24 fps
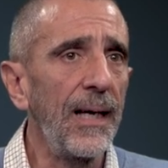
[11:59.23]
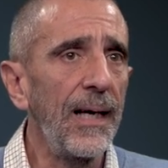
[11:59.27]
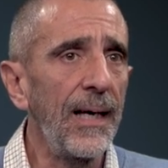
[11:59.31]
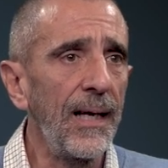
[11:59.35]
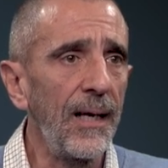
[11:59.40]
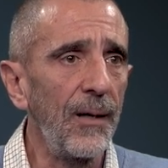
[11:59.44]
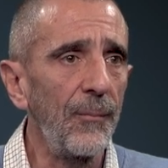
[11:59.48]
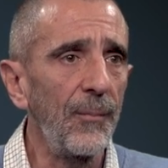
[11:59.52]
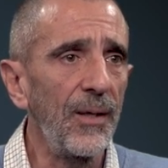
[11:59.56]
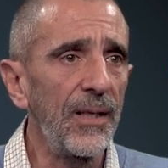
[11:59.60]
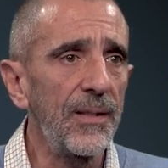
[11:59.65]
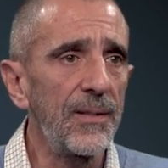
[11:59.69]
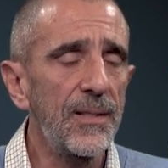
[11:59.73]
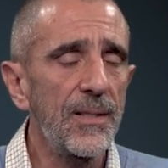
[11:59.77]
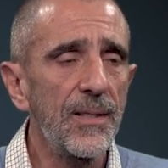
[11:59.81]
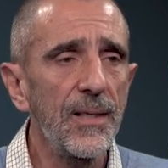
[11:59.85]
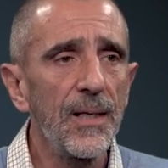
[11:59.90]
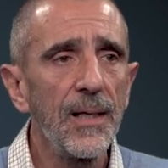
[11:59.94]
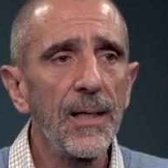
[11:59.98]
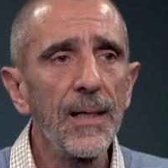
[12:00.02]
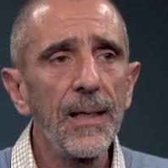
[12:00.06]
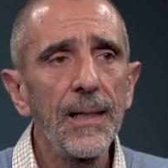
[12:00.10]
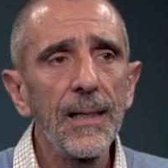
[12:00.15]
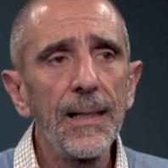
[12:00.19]
elements.
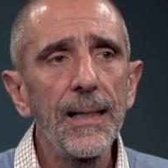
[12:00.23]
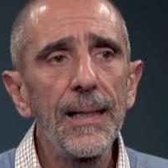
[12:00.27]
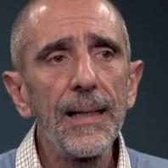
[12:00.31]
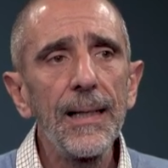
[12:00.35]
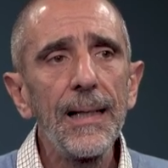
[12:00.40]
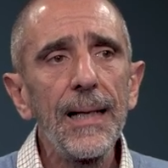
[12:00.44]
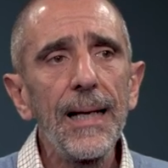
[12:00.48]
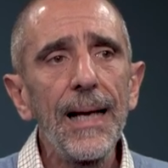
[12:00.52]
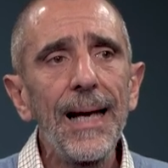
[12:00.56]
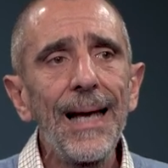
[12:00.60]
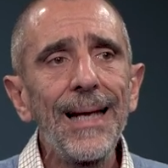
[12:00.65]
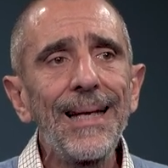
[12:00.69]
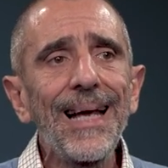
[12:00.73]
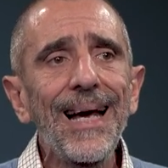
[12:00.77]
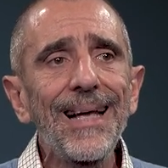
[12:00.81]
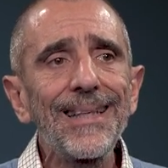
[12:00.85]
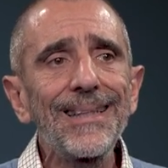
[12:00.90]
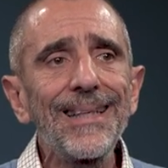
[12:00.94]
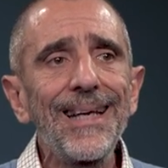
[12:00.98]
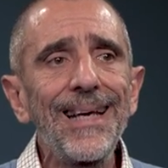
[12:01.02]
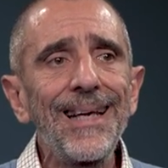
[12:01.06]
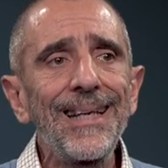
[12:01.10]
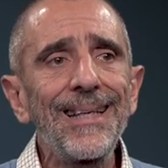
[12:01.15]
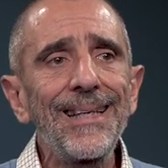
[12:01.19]
And
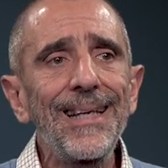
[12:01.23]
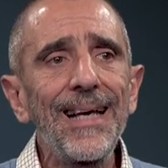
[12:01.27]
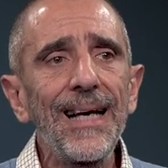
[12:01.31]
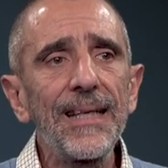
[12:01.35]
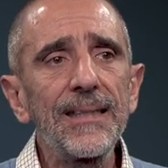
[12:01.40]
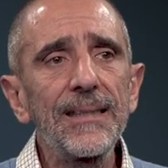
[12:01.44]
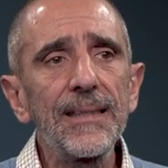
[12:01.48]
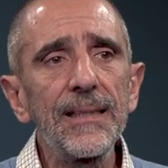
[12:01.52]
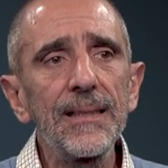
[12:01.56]
that, and that,